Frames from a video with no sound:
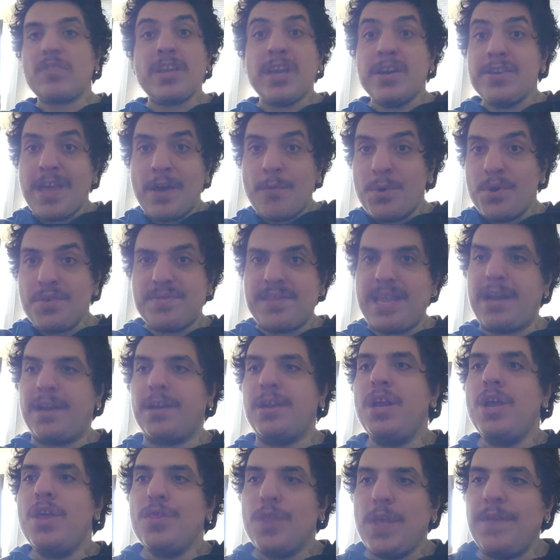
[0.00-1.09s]
And that was there.
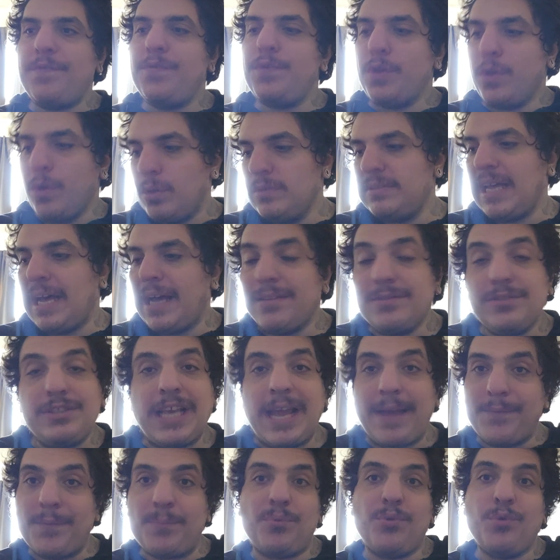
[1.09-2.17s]
If you go down, you
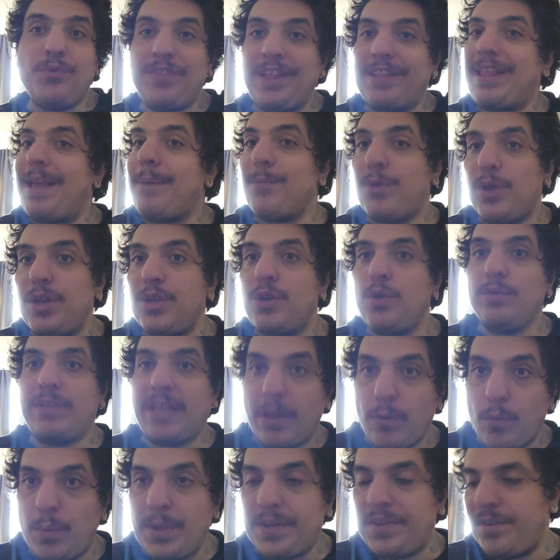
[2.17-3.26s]
have to prove that I'm going to go
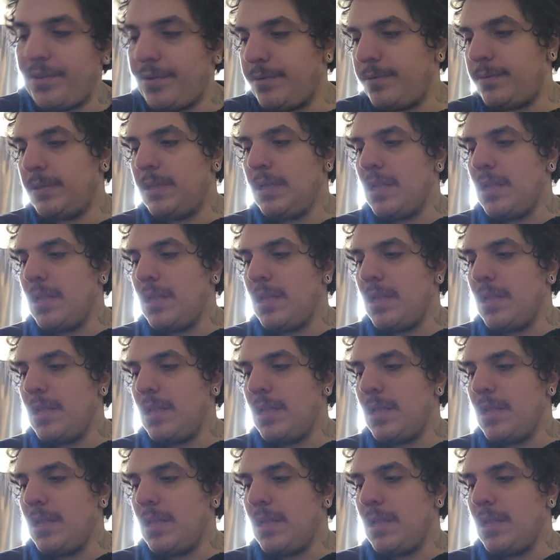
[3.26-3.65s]
down with you.